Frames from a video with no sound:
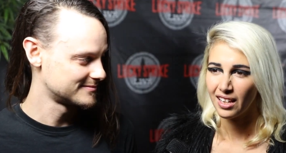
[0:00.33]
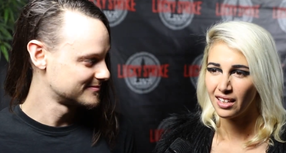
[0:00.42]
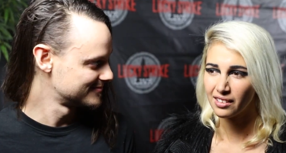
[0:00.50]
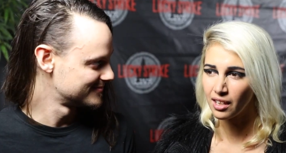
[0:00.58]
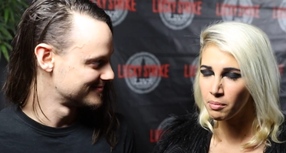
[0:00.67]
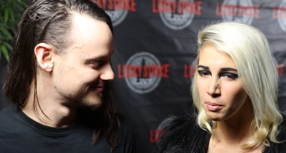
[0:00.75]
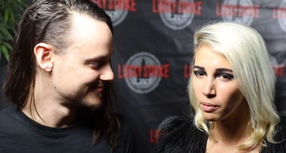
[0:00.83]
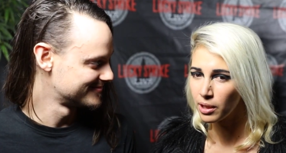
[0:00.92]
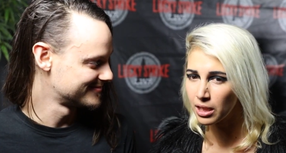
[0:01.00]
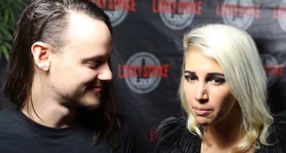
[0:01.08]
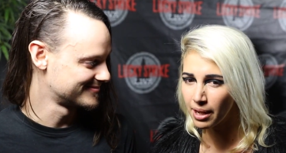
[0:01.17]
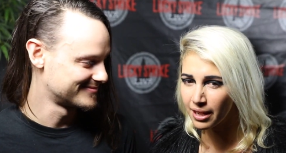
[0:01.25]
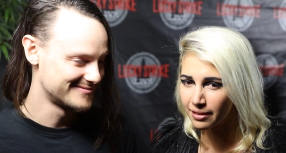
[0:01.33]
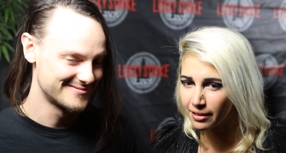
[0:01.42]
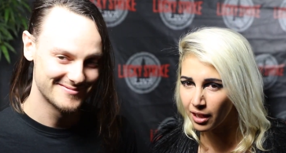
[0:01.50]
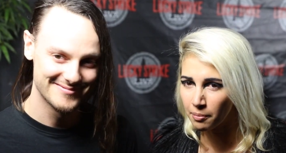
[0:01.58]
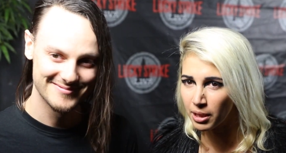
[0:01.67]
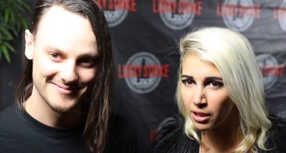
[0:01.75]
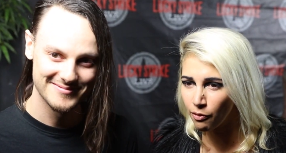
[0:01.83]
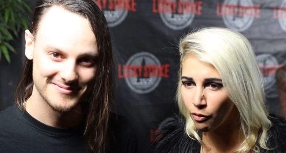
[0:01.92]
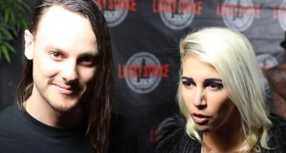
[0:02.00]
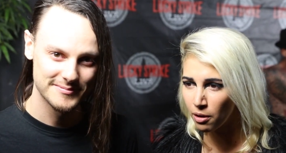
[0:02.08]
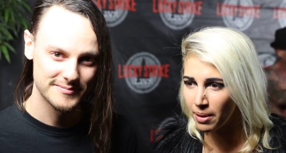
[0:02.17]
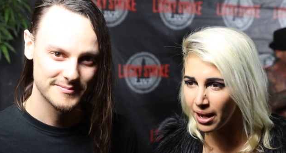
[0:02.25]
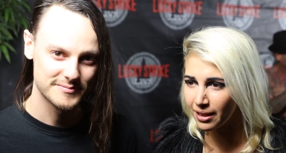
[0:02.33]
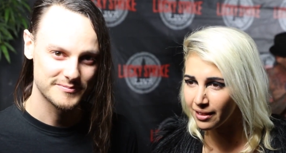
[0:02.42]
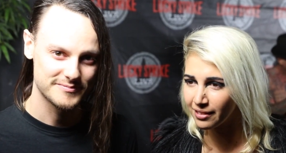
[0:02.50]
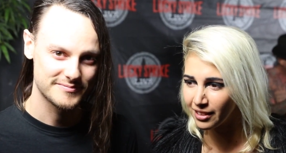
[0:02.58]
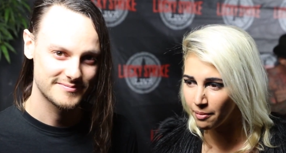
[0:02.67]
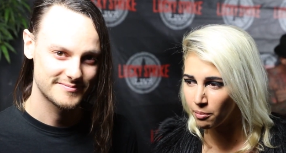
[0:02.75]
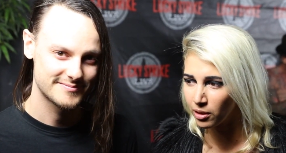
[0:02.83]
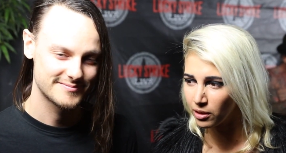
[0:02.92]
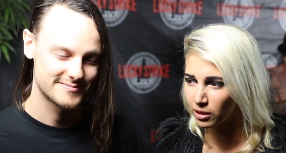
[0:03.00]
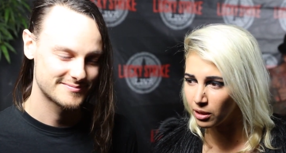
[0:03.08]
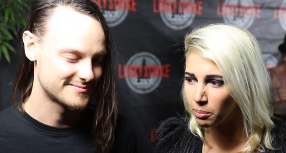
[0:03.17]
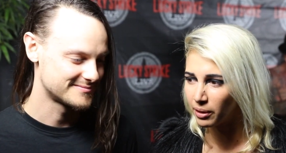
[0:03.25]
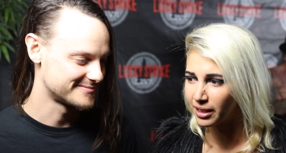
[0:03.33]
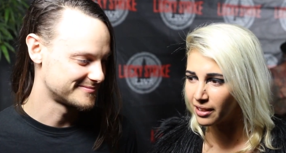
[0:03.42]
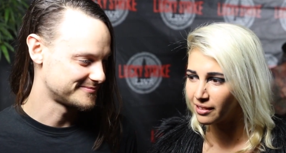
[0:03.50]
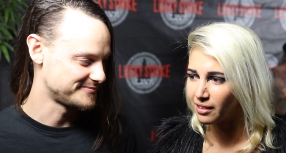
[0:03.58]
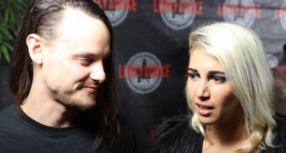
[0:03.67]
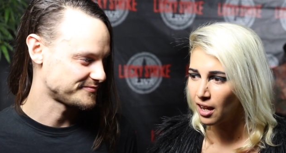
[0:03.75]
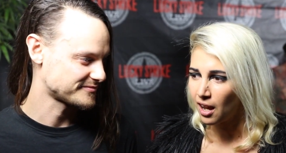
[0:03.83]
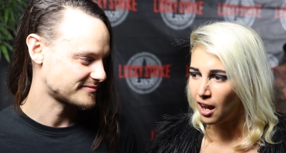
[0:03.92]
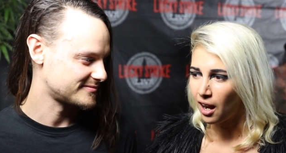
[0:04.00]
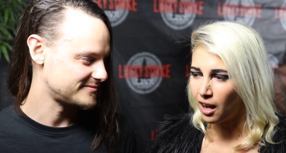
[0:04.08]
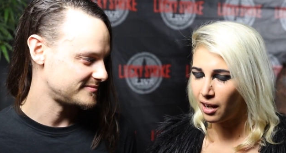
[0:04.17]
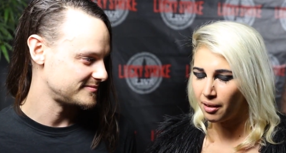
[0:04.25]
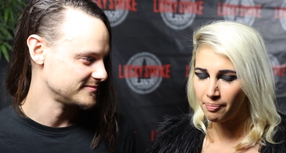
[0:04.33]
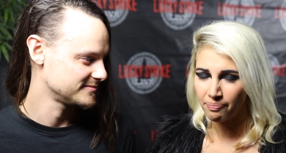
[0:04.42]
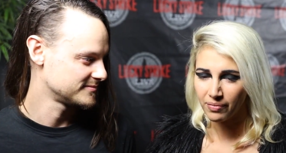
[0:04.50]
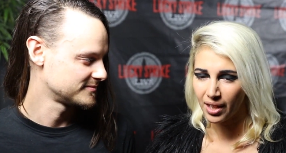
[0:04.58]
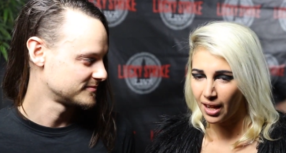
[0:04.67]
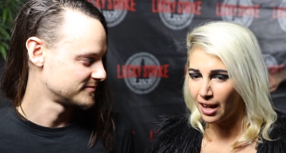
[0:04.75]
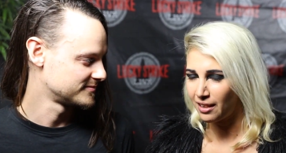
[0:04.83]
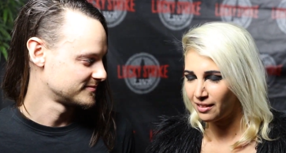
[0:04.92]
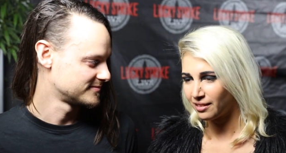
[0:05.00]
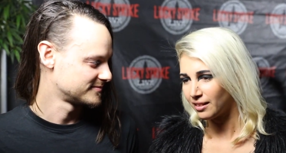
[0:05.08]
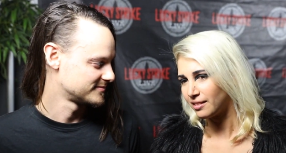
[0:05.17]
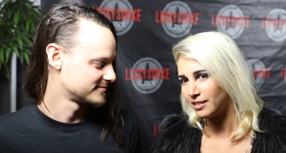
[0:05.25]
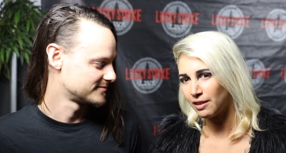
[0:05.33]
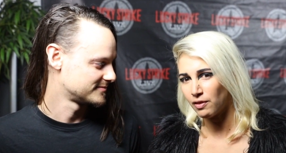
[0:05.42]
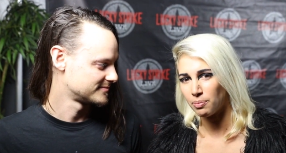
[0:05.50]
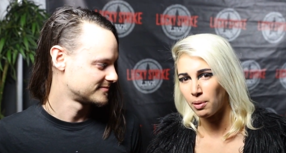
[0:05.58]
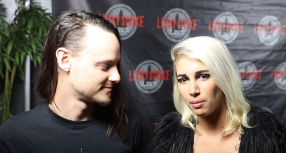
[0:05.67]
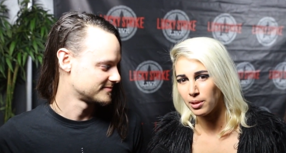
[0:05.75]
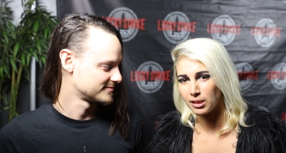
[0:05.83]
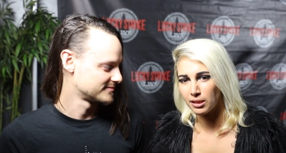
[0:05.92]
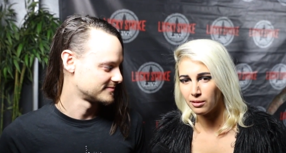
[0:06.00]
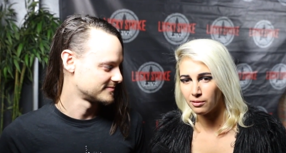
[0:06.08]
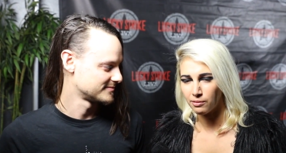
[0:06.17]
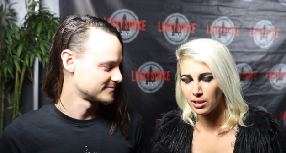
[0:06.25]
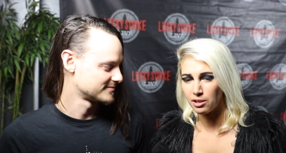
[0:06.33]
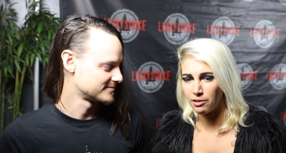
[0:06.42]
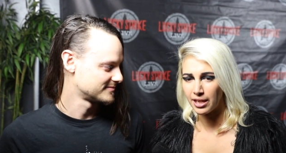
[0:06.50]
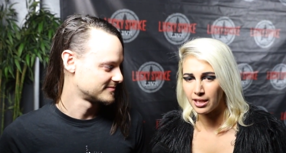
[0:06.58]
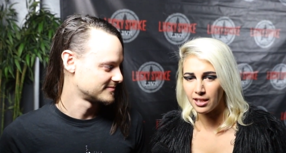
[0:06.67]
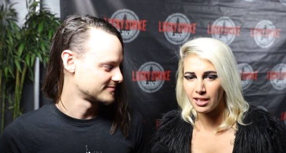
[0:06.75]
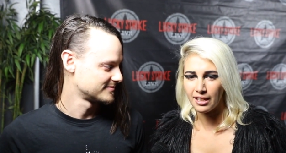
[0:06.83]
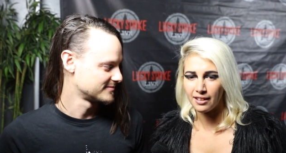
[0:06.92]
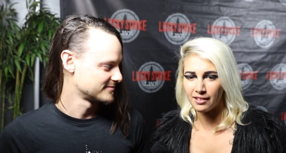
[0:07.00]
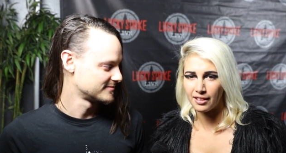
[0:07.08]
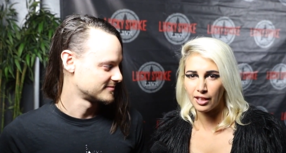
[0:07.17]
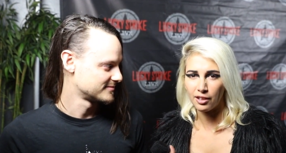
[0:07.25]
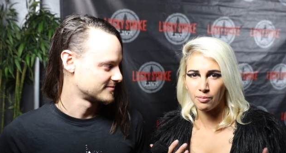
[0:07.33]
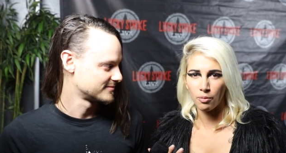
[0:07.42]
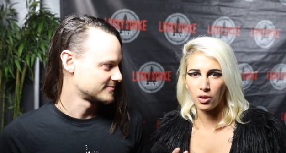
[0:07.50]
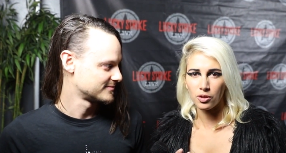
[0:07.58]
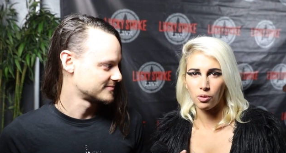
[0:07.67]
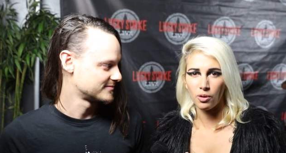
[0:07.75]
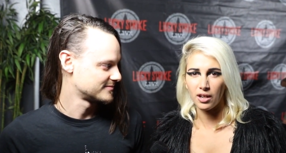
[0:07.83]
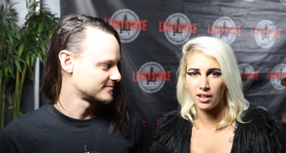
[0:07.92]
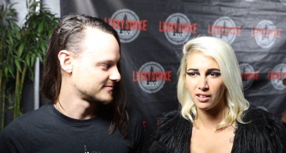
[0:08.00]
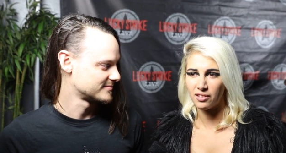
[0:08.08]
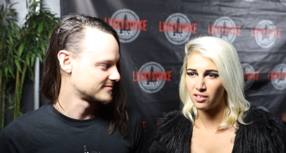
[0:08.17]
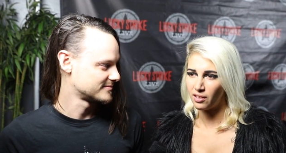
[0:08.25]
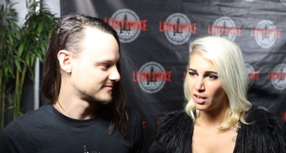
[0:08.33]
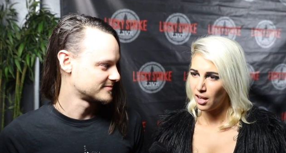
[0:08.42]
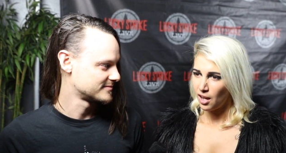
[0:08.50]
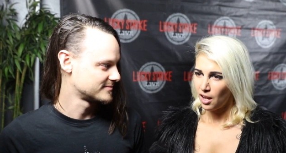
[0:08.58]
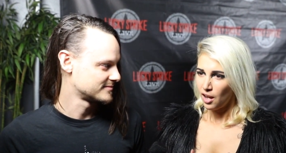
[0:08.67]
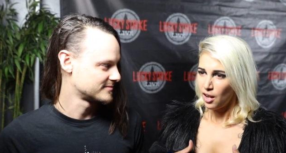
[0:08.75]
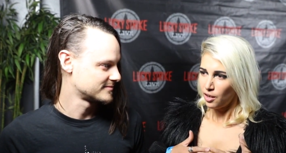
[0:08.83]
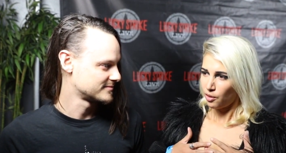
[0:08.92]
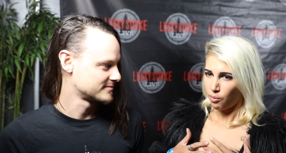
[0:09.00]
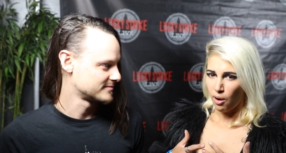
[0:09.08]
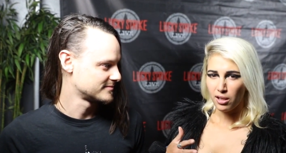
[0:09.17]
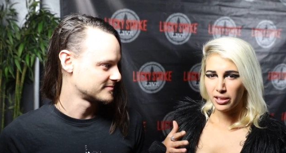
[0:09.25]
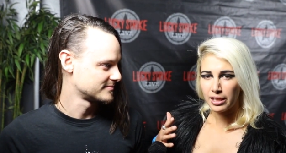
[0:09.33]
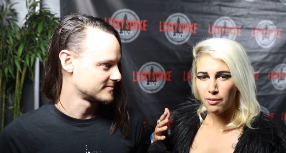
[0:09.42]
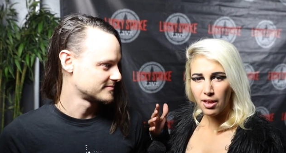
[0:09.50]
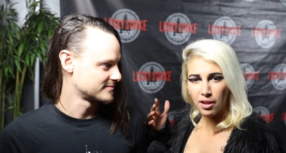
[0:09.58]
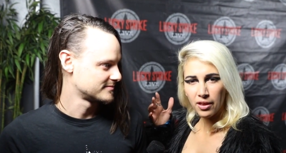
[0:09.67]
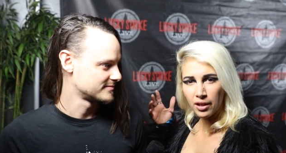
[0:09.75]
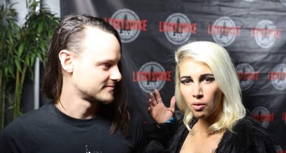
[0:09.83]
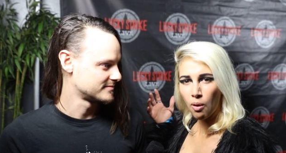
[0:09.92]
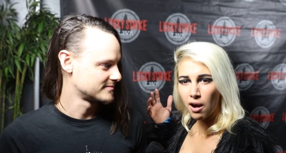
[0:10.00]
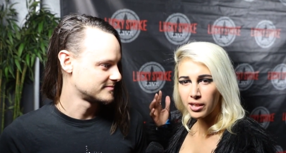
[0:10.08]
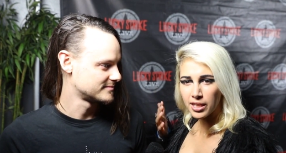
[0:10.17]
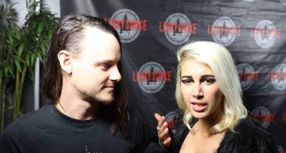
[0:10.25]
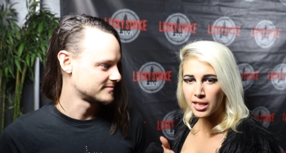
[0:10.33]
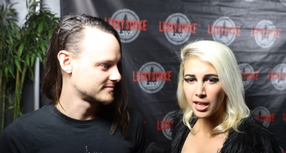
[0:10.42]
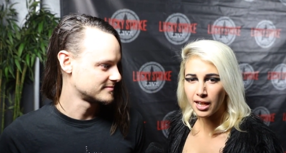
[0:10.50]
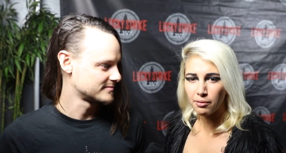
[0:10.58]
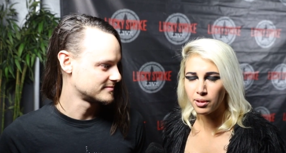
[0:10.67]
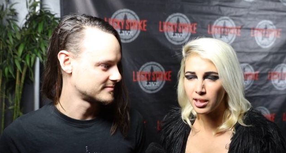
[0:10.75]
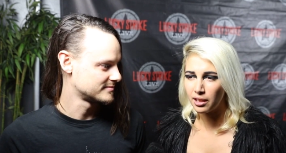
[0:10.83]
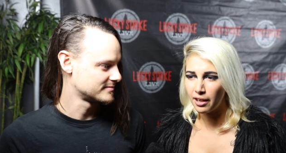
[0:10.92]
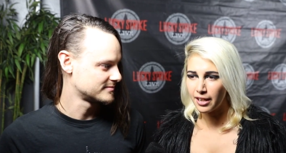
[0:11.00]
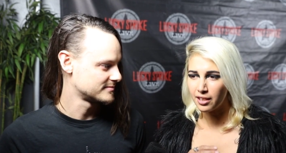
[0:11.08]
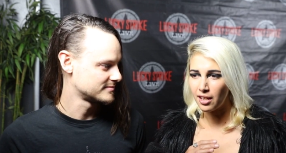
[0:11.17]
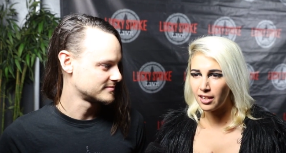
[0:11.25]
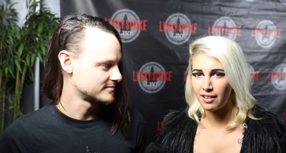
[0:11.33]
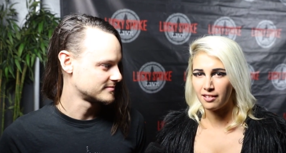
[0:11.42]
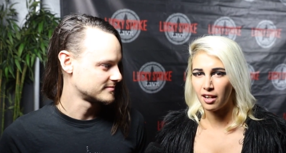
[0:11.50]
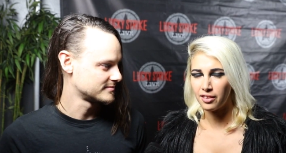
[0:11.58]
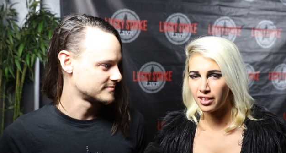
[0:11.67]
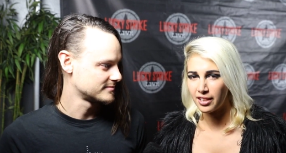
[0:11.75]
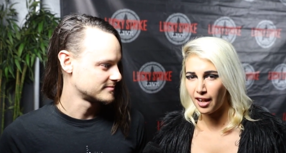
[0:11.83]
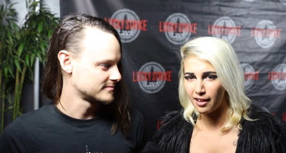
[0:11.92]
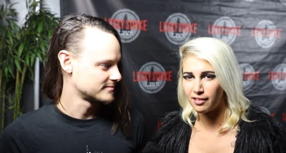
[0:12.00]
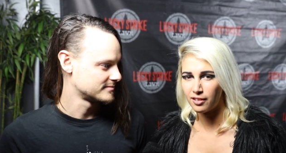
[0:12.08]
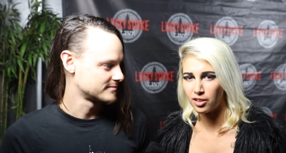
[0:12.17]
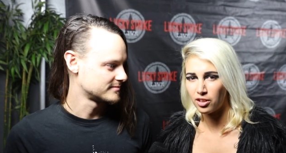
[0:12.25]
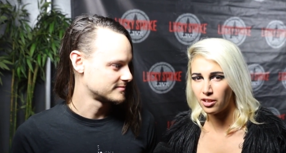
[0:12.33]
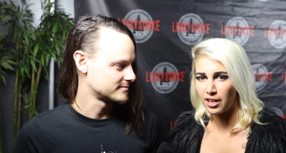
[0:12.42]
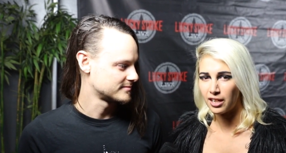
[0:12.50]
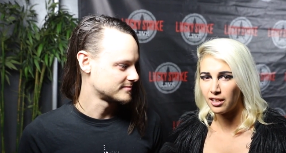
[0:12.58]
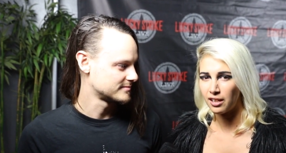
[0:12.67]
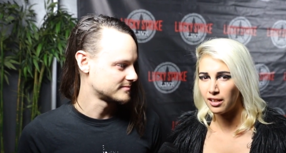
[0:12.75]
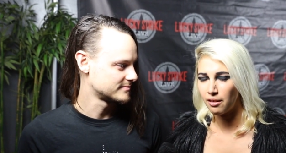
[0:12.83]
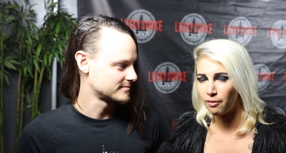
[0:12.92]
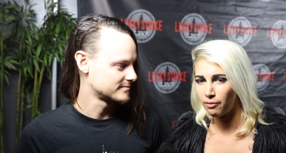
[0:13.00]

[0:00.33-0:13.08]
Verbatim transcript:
Speaker 1: It's going to be pretty amazing. I mean, the format is similar, but it's, um, as Steve has probably reiterated, it's geared more towards quality rather than quantity. I really like that he's got the guest curated